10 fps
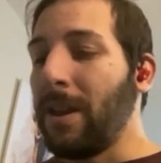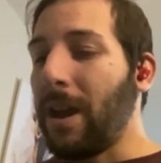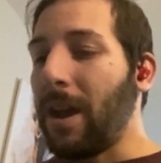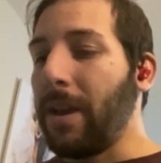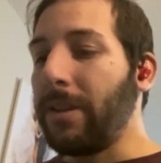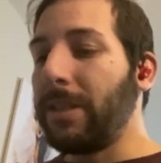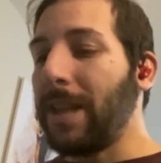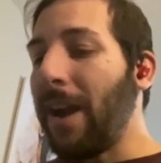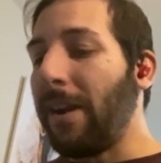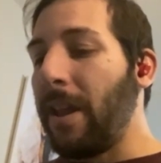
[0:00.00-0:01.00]
Uh,
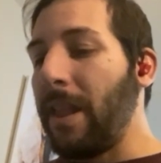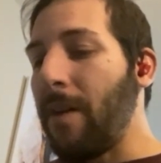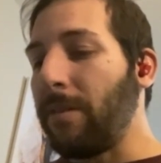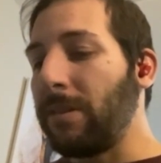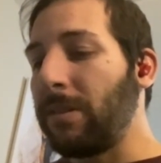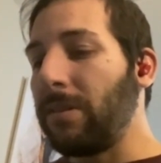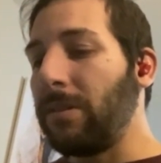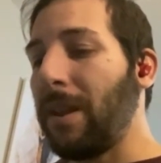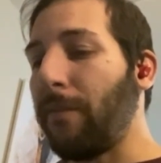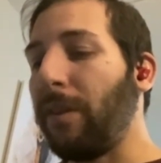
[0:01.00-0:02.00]
Saturday, that was
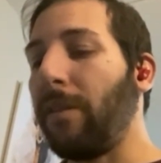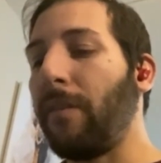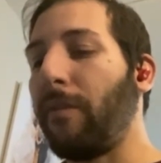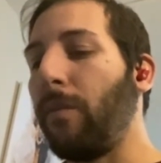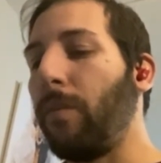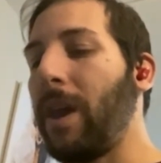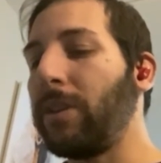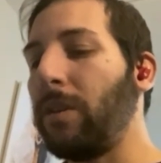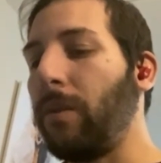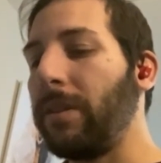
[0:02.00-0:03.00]
definitely a lot of fun. We
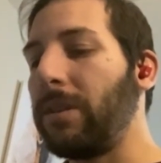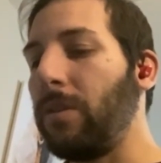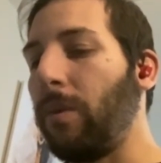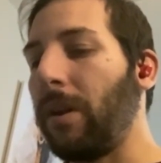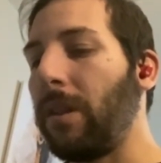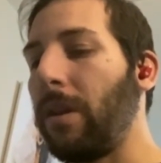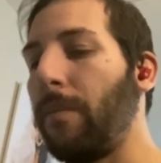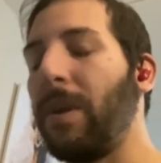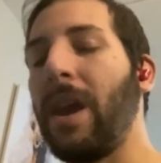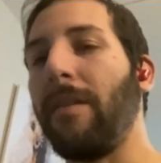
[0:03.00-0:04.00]
actually went to where the
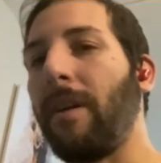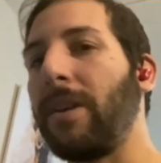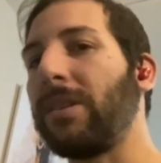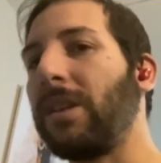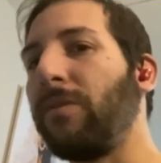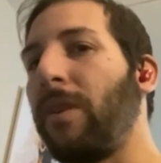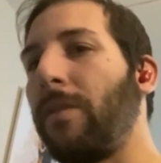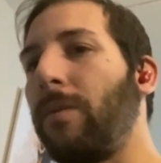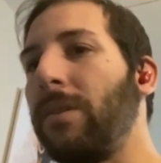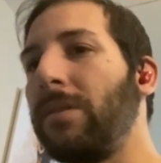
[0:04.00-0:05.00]
PA Renaissance Fair
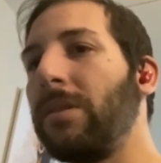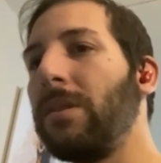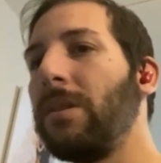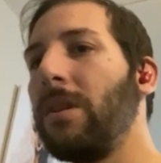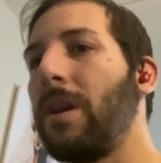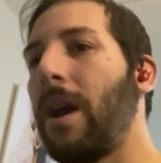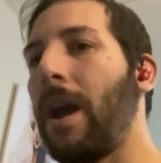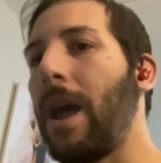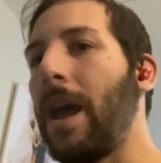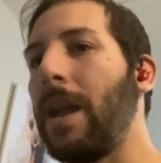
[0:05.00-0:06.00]
was,
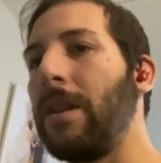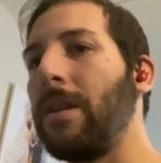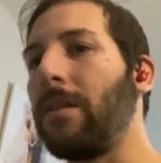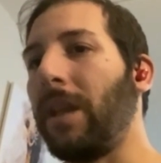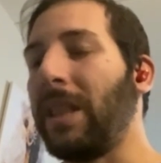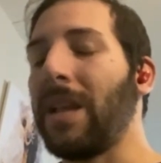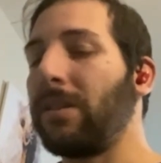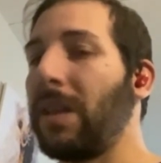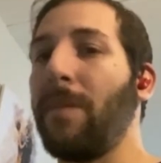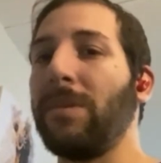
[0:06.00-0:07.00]
and like that
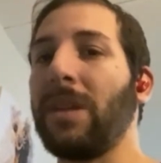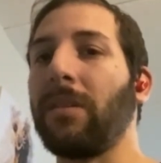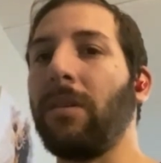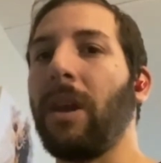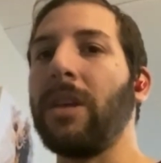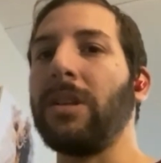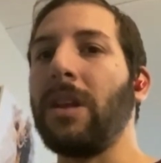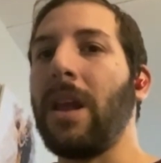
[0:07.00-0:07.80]
same exact location.